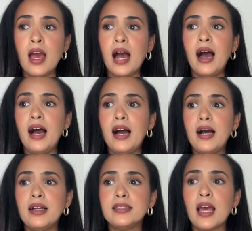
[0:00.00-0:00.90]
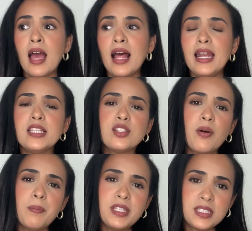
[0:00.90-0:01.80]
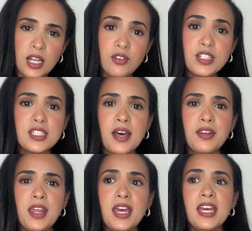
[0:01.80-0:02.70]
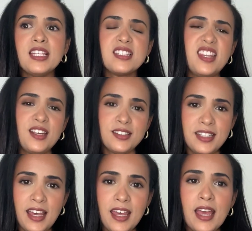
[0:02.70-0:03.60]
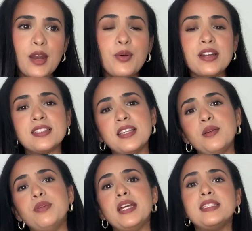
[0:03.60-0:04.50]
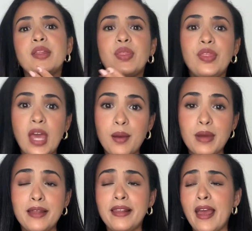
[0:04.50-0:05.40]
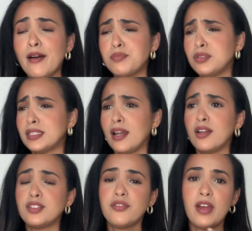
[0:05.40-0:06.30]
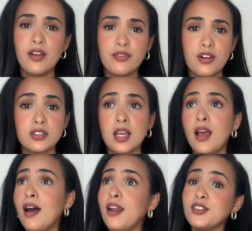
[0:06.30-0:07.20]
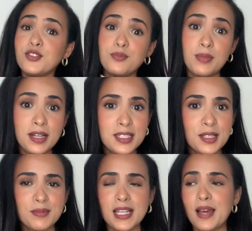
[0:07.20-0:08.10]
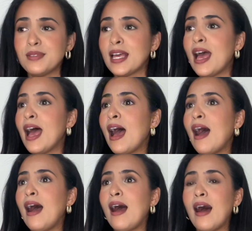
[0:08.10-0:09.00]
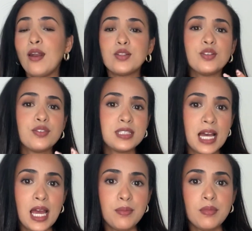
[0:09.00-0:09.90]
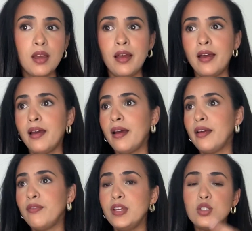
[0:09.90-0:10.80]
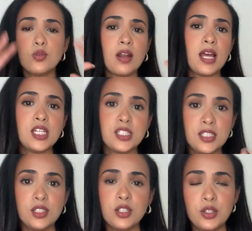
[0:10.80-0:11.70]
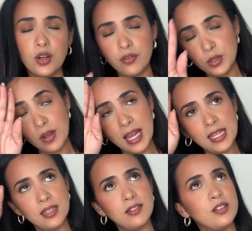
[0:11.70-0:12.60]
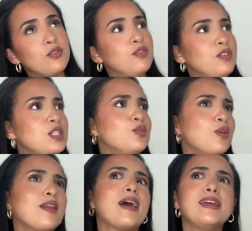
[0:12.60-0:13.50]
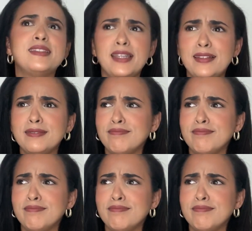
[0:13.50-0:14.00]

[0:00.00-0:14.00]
And let's not be selfish that day. It's their day, and we are celebrating them, and they have put a lot of effort, a lot of money sometimes, a lot of time visualizing, you know, visualizing.